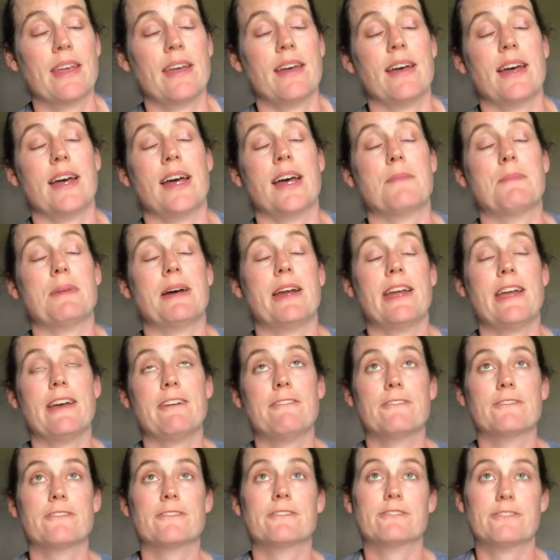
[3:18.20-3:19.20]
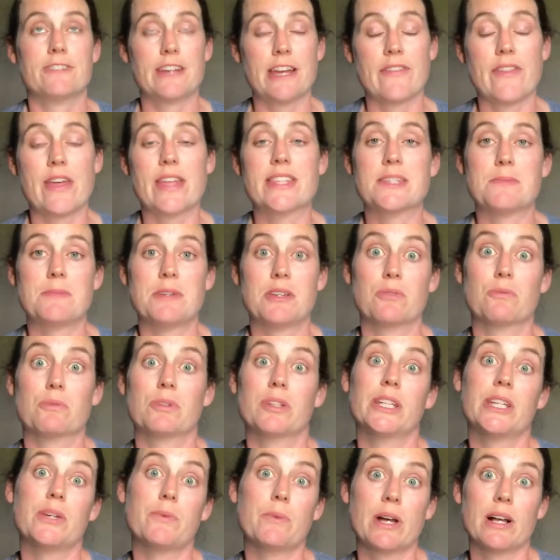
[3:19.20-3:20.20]
I have found that to be a
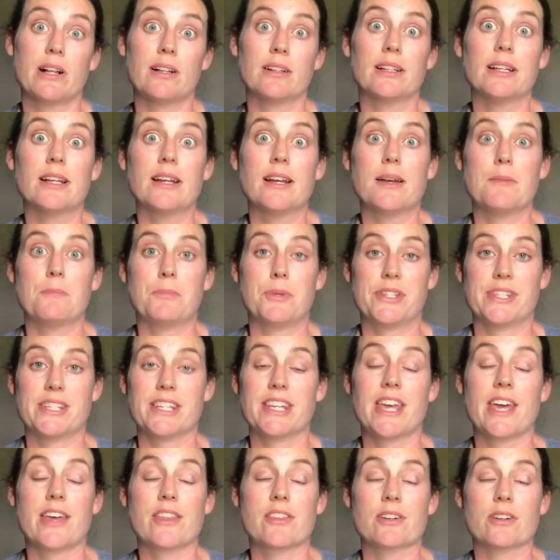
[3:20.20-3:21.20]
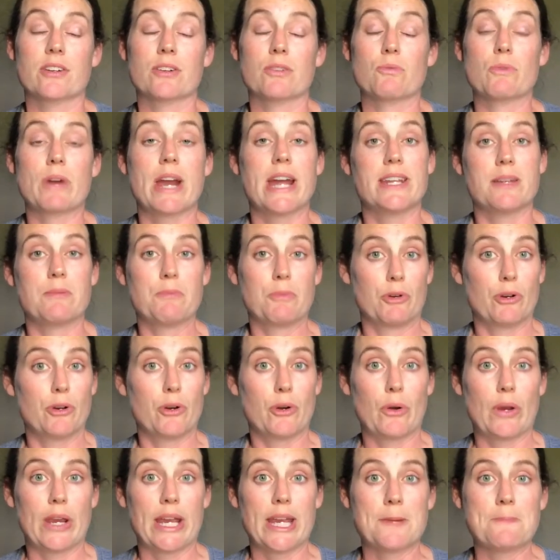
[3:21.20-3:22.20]
really well put together writing
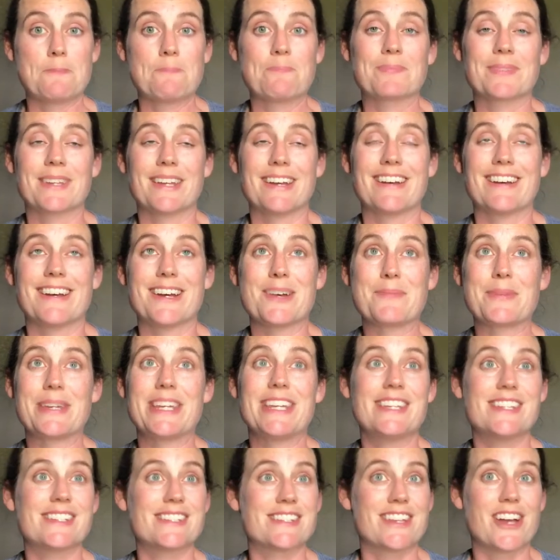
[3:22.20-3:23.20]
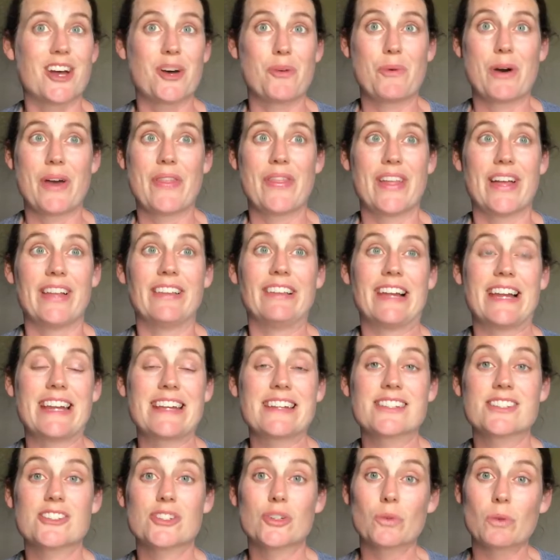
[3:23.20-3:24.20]
program. He's not one that
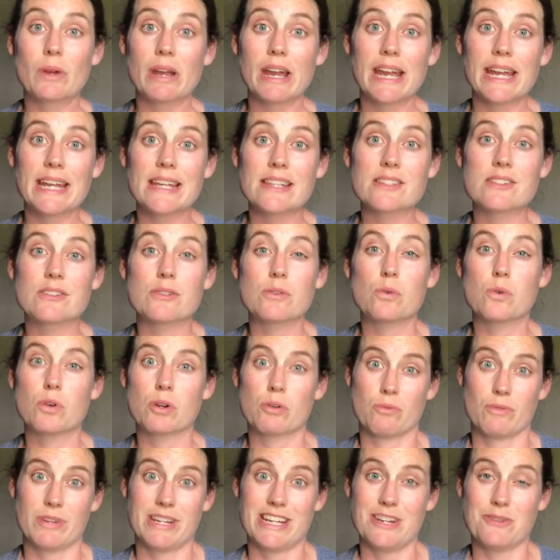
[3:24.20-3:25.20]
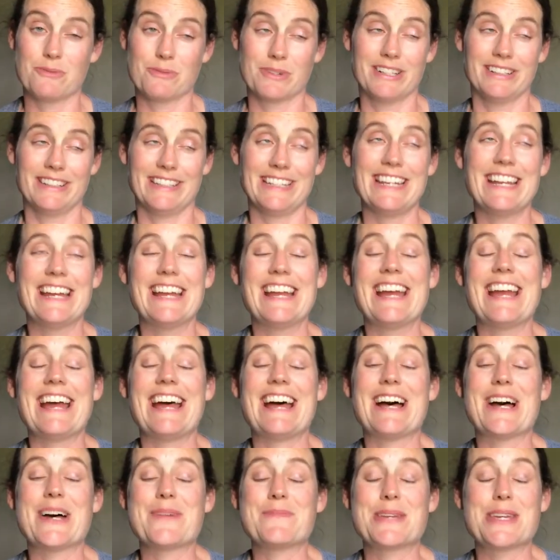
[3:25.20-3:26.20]
likes to write or read, really.
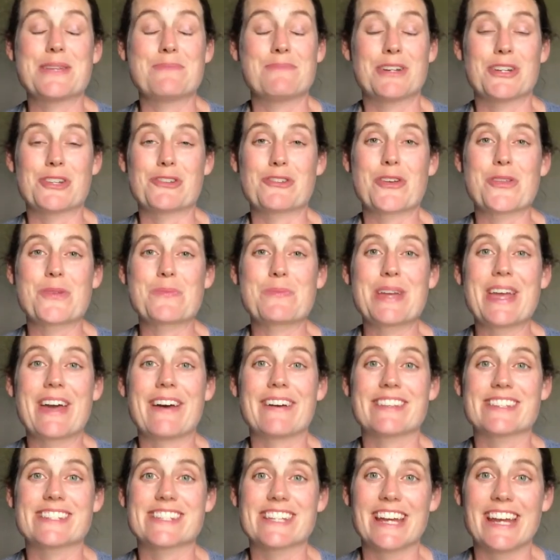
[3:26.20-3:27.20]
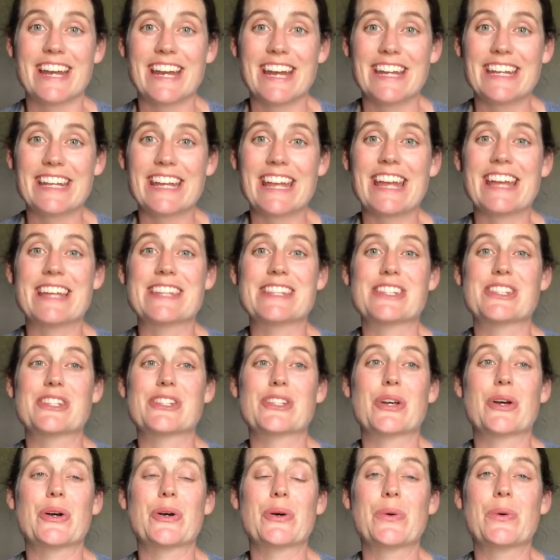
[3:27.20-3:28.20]
He'd much rather be outside, and
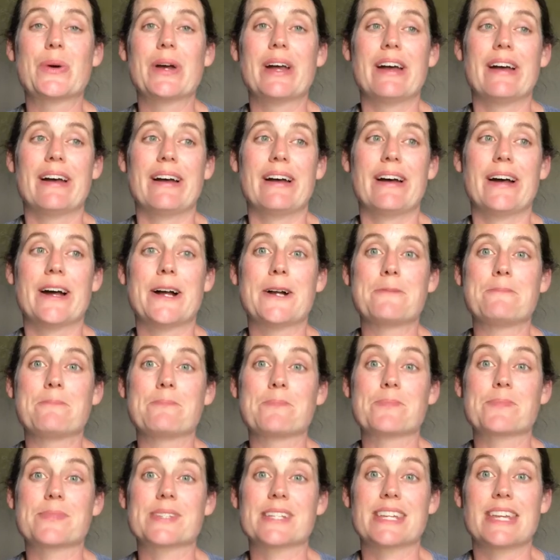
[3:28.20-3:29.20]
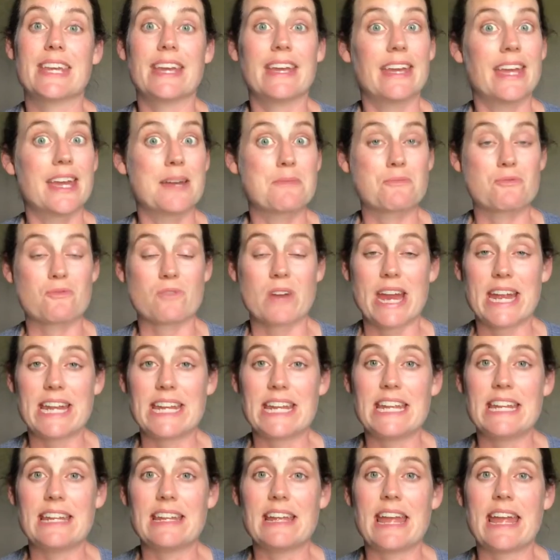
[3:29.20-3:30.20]
so to get him
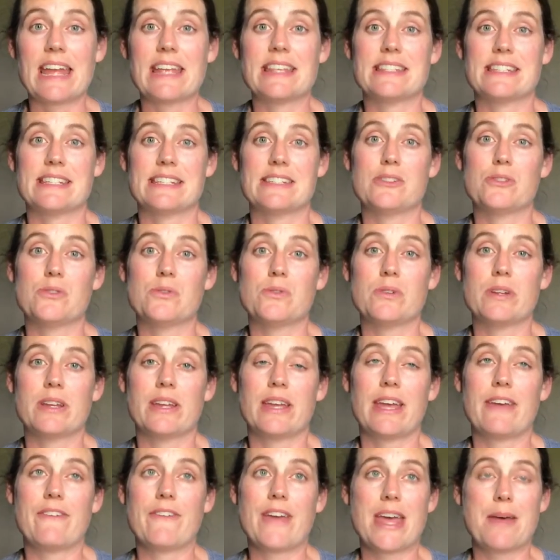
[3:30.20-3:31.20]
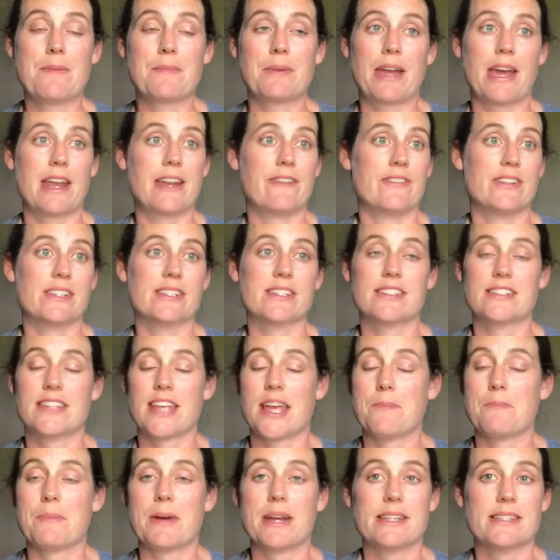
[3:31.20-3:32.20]
writing and to give him kind of a
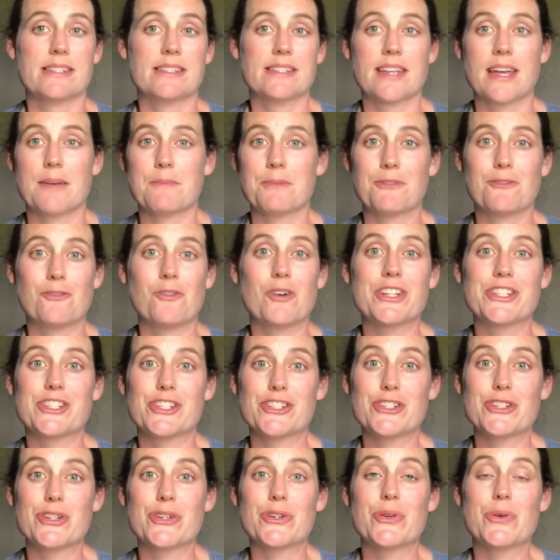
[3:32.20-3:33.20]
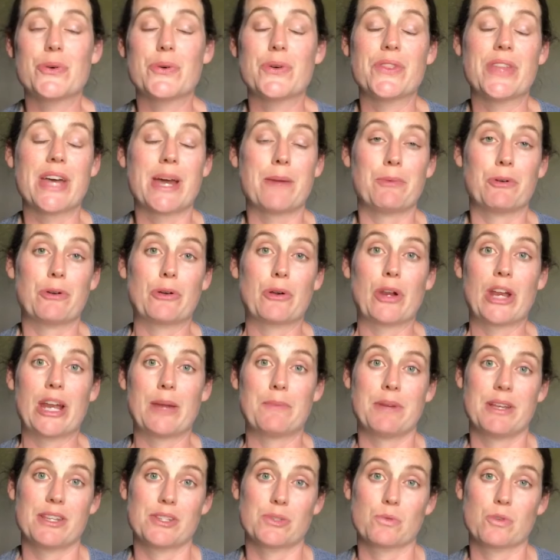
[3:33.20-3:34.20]
step-by-step of what to do, that
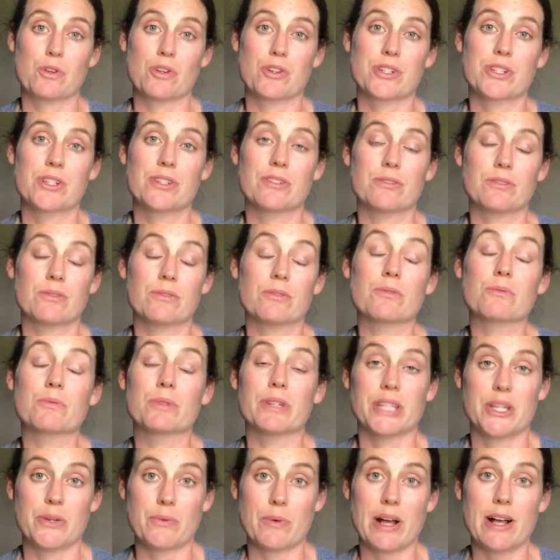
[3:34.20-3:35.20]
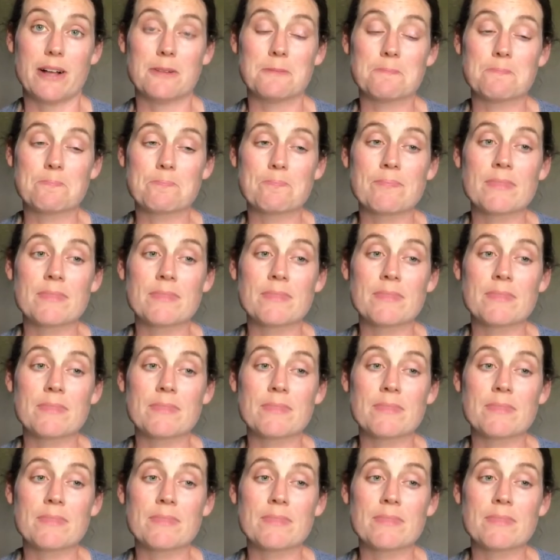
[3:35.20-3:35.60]
program has worked really well.